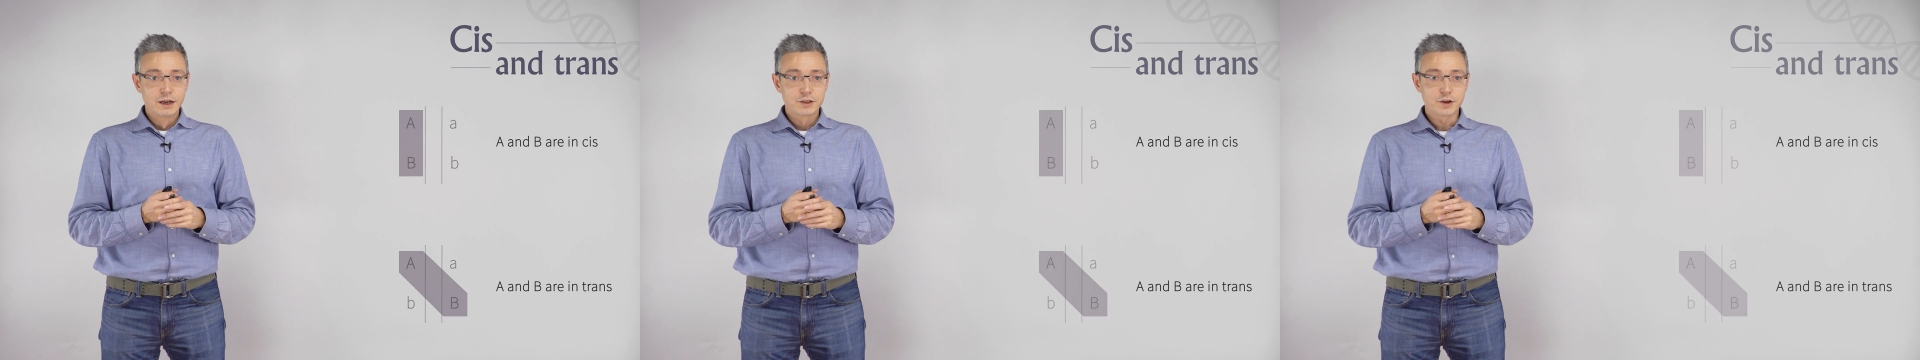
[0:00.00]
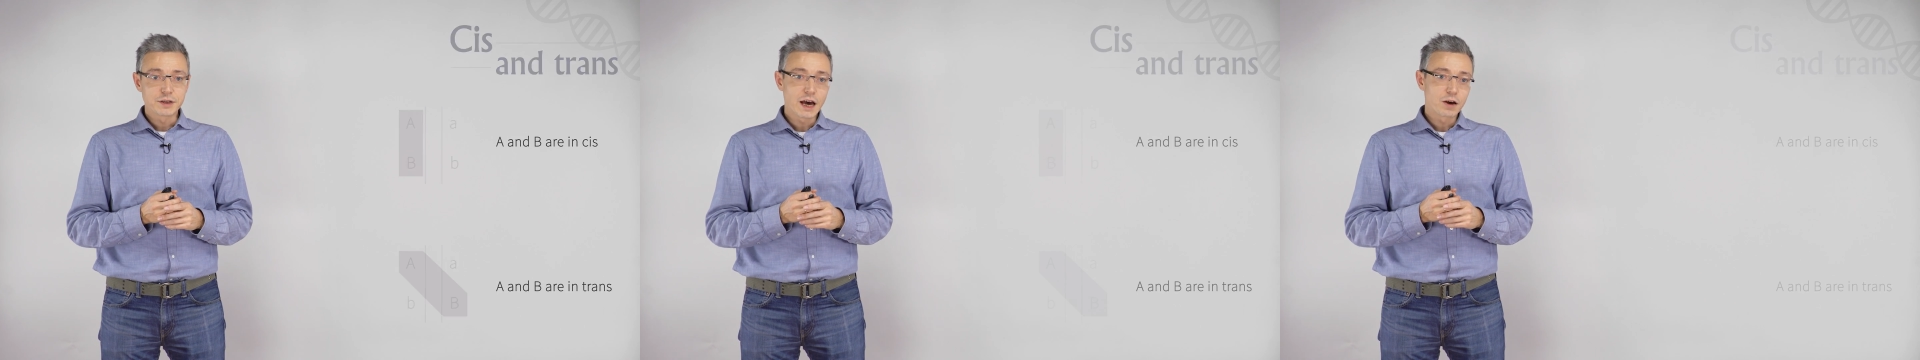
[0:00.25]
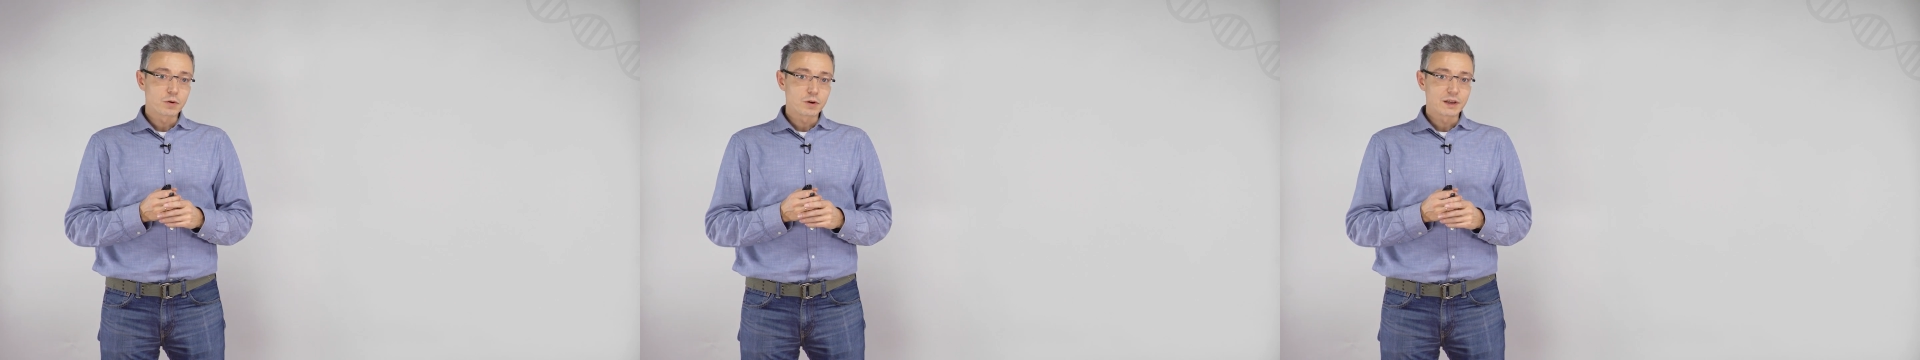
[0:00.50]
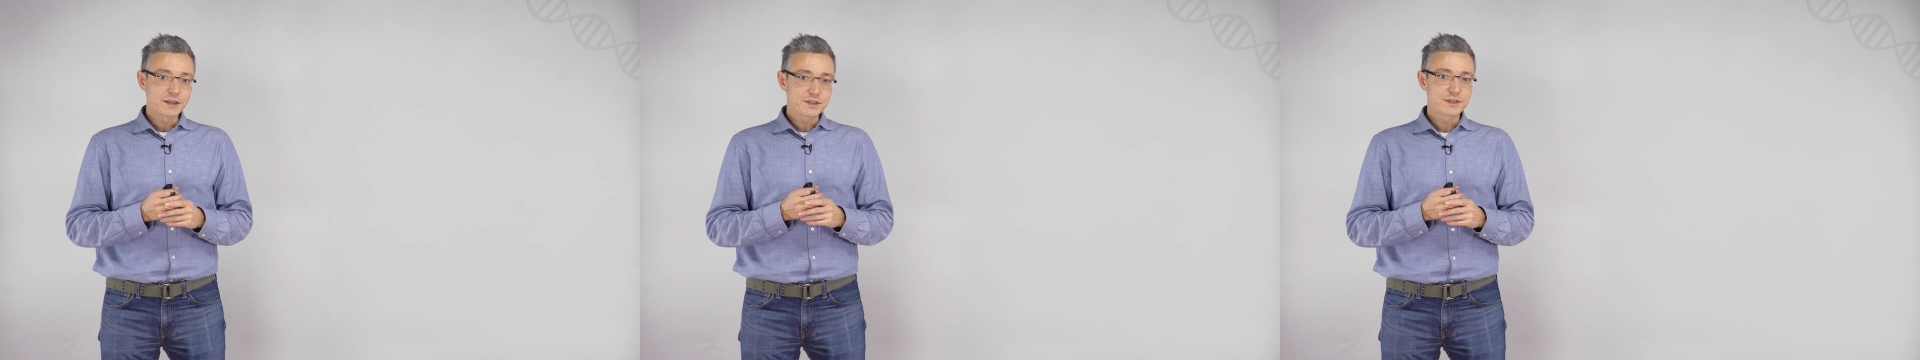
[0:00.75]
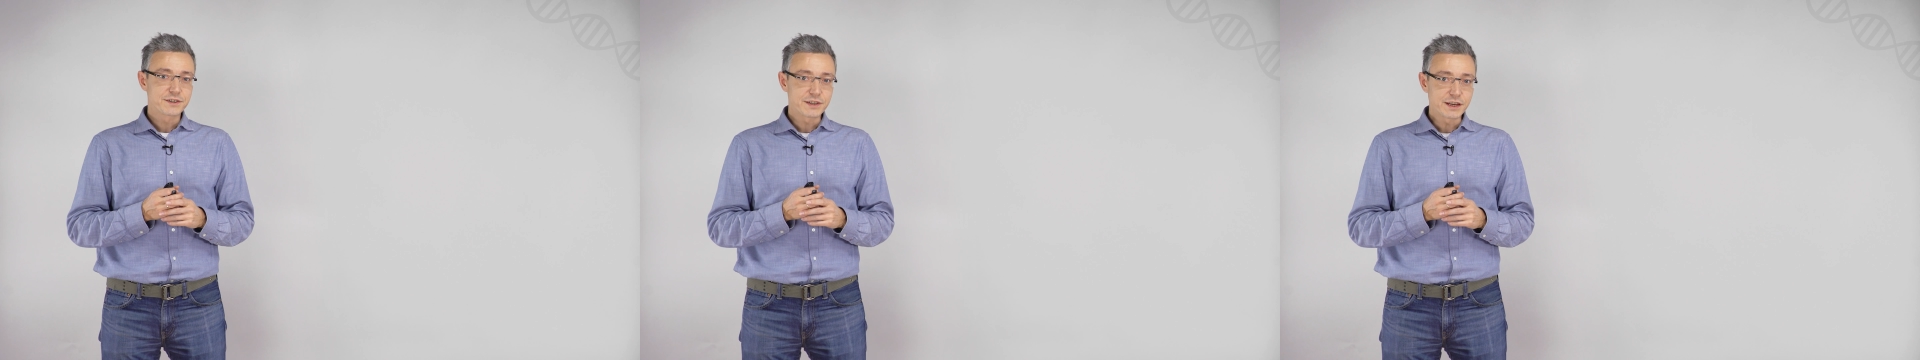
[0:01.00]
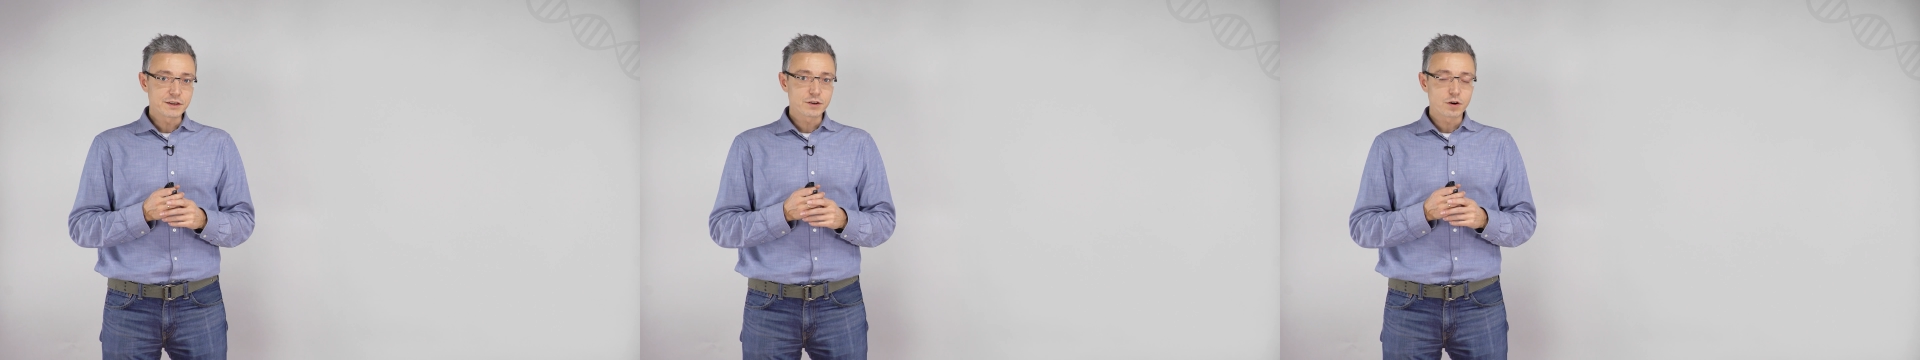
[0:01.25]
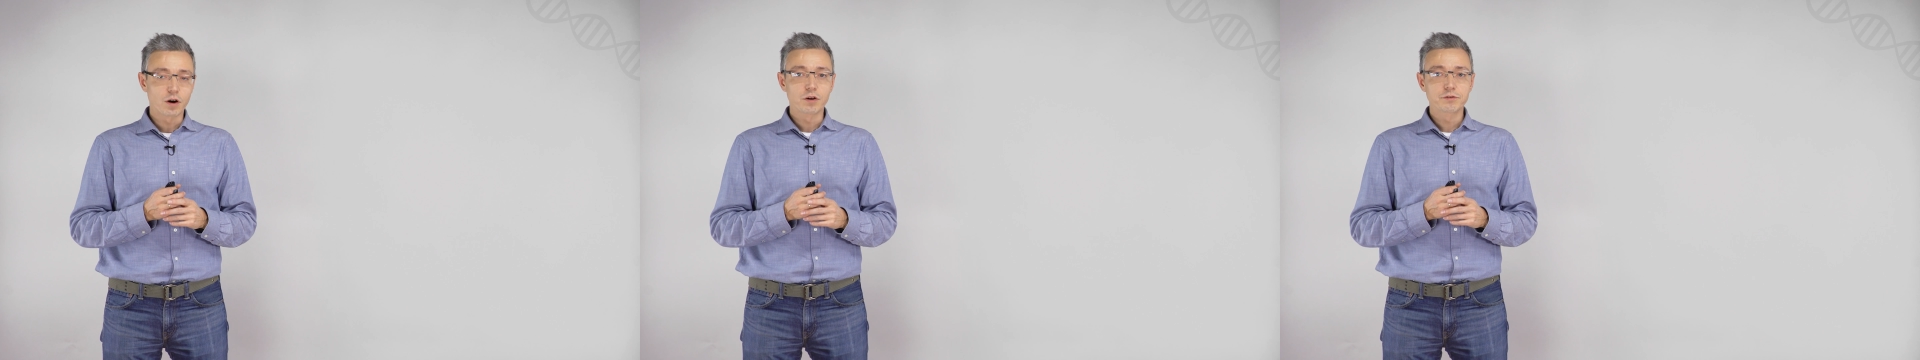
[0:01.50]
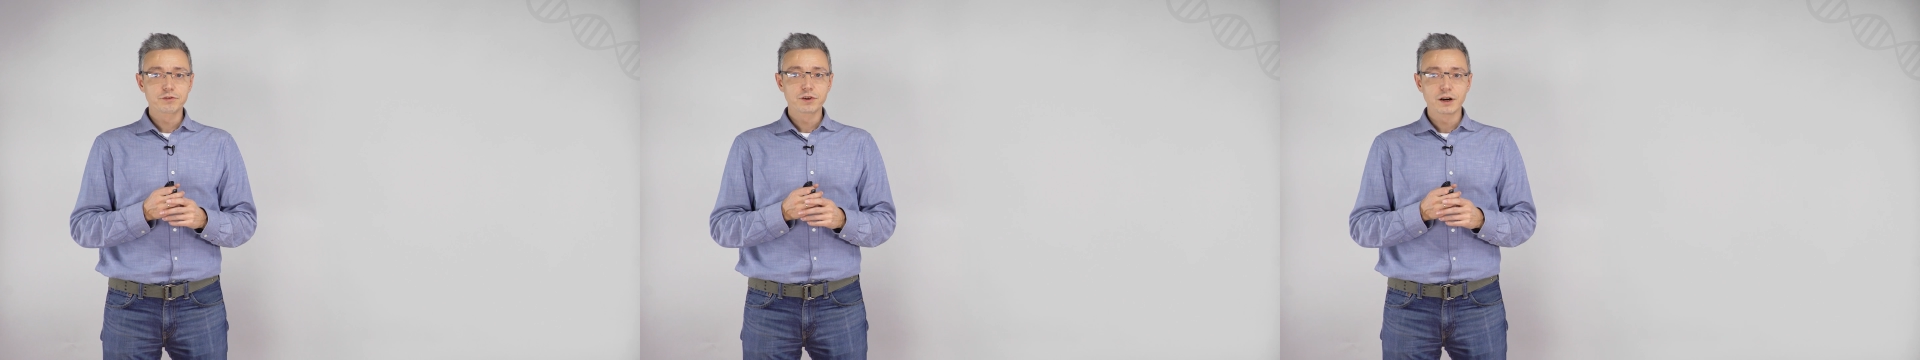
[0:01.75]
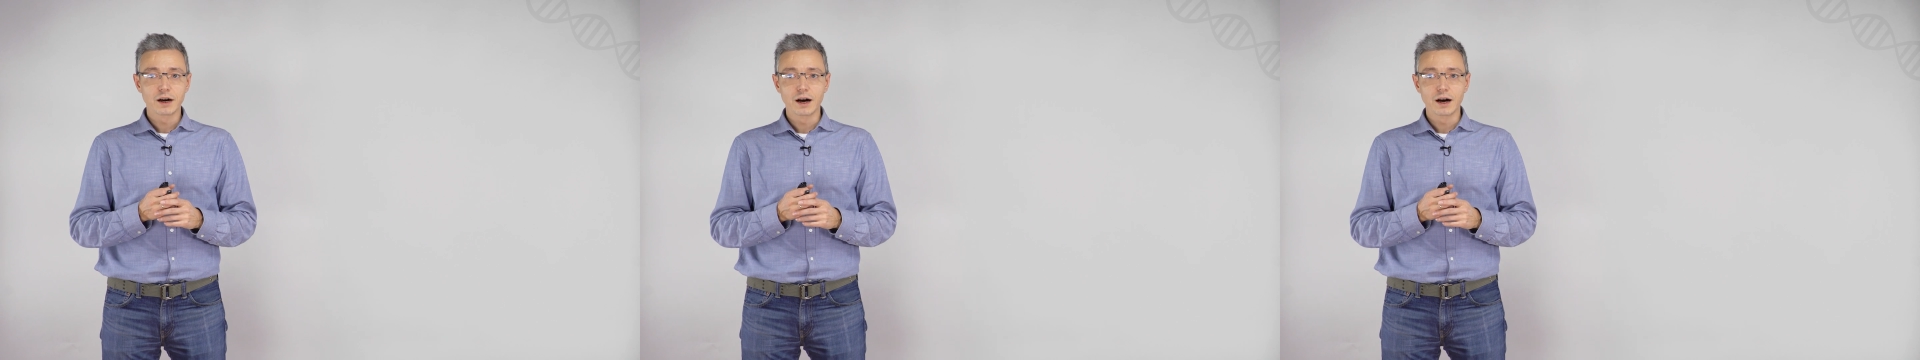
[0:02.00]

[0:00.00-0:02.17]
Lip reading: So now let's think of